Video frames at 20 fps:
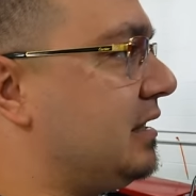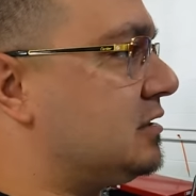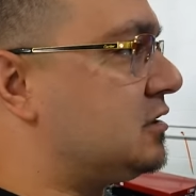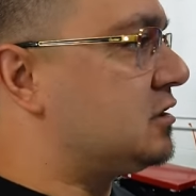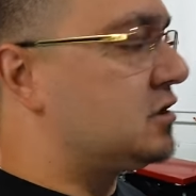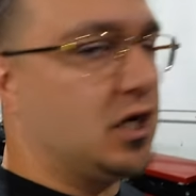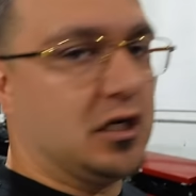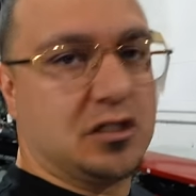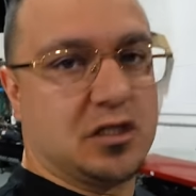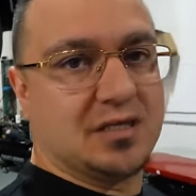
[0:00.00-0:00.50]

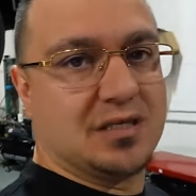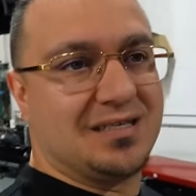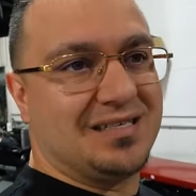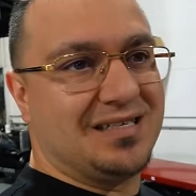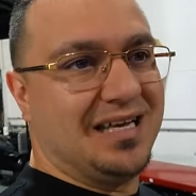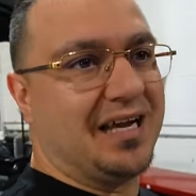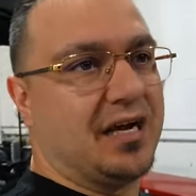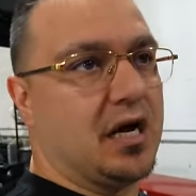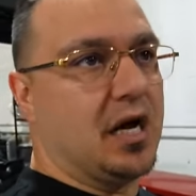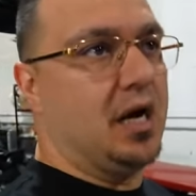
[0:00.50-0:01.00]
such a
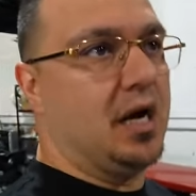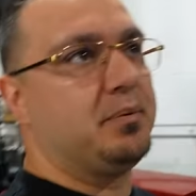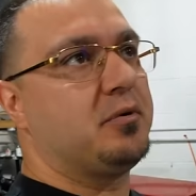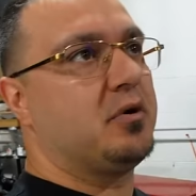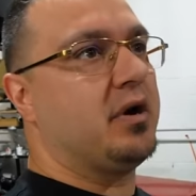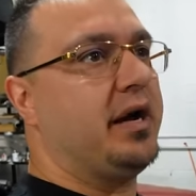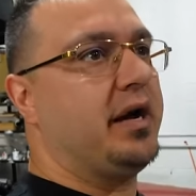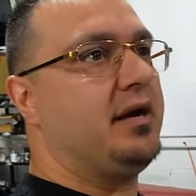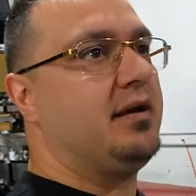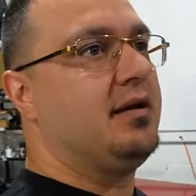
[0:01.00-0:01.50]
sick
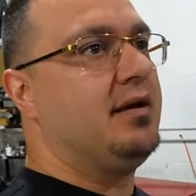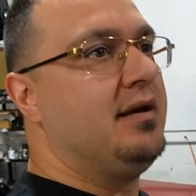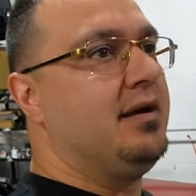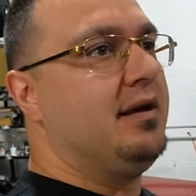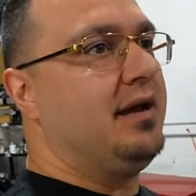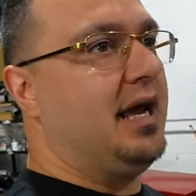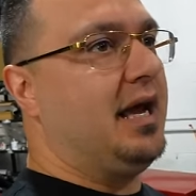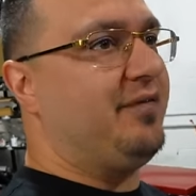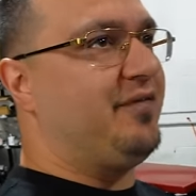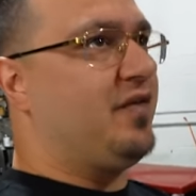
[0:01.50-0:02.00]
upgrade
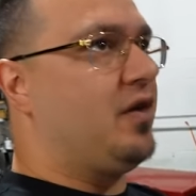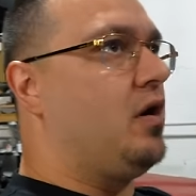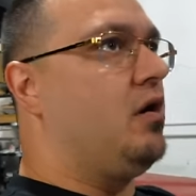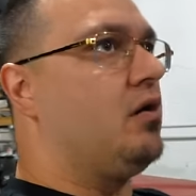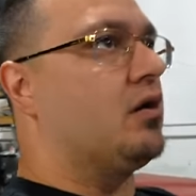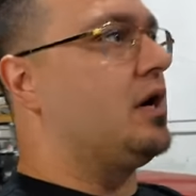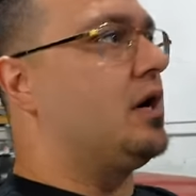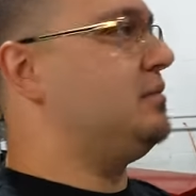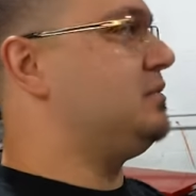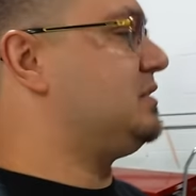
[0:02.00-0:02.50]
if it
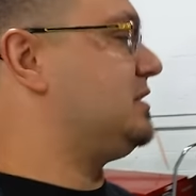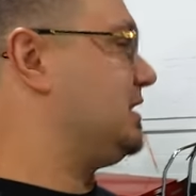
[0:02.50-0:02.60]
all comes